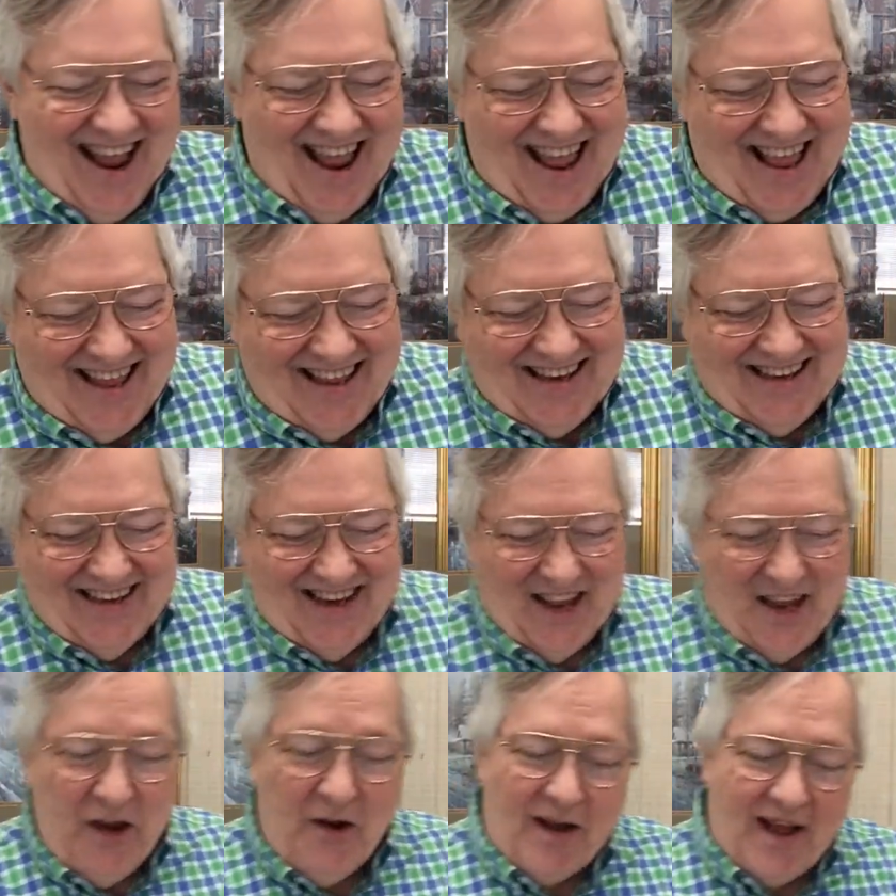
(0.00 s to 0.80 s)

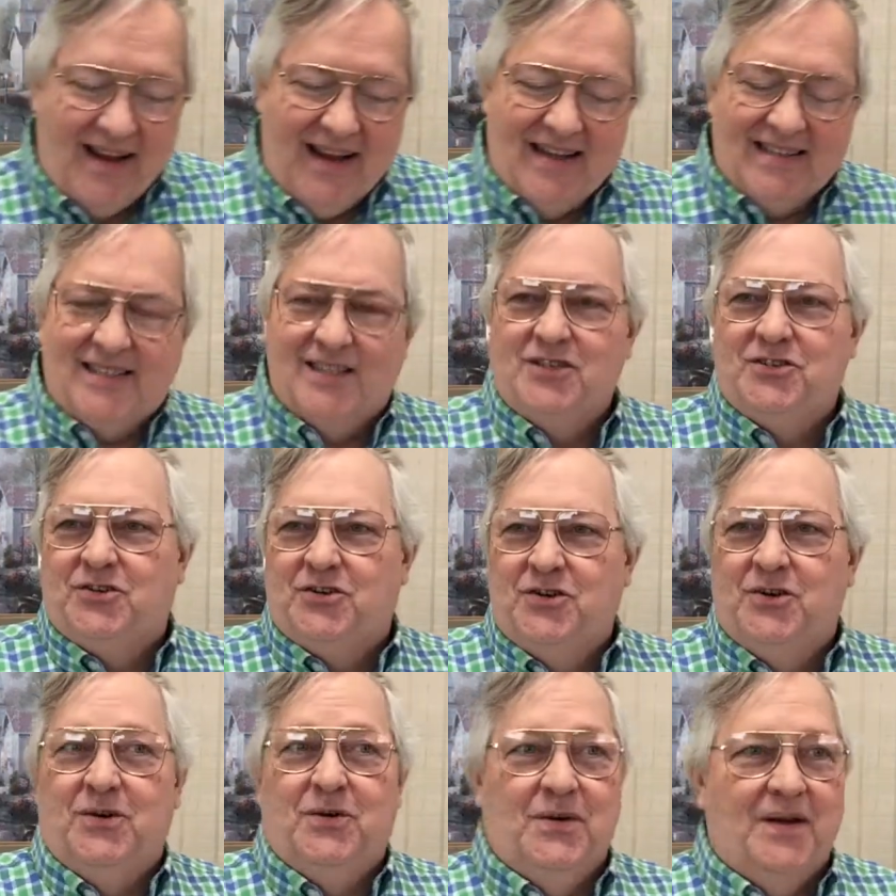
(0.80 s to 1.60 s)
And, you know, I guess it's
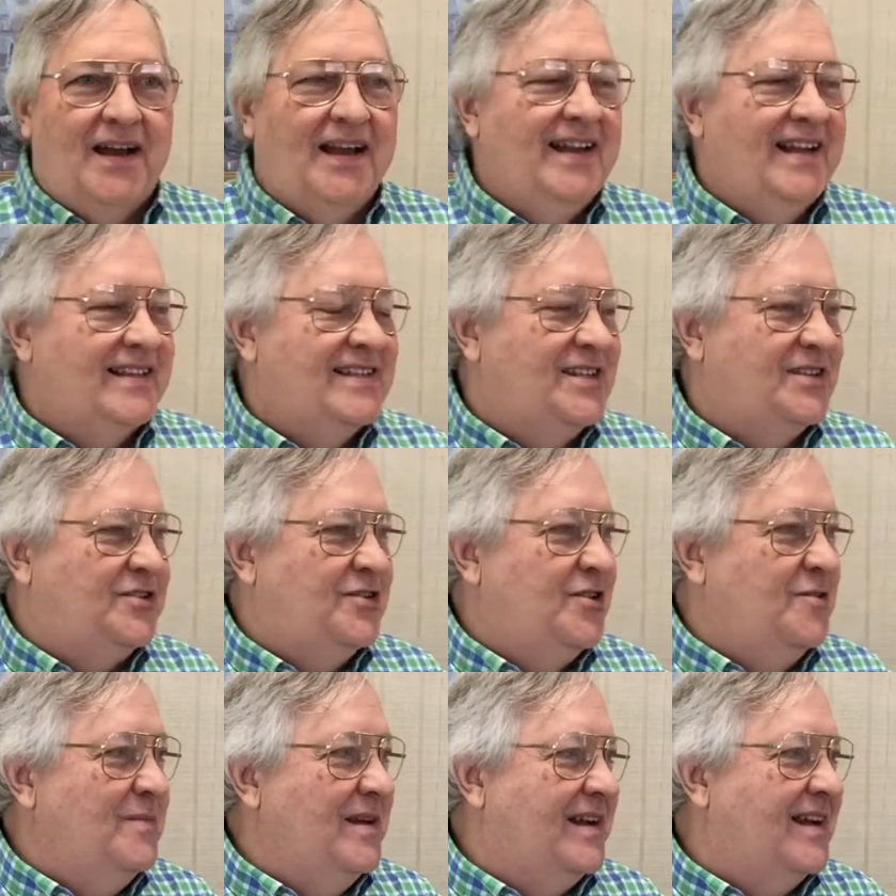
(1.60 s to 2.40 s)
true. I guess it's
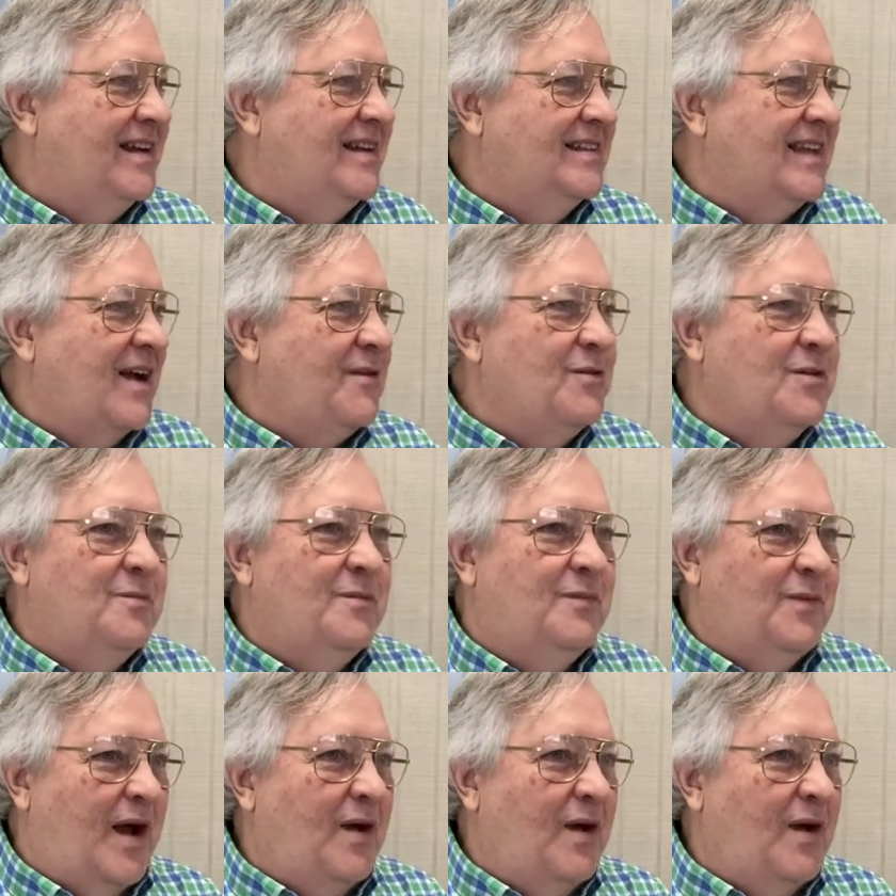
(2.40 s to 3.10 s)
true because I would,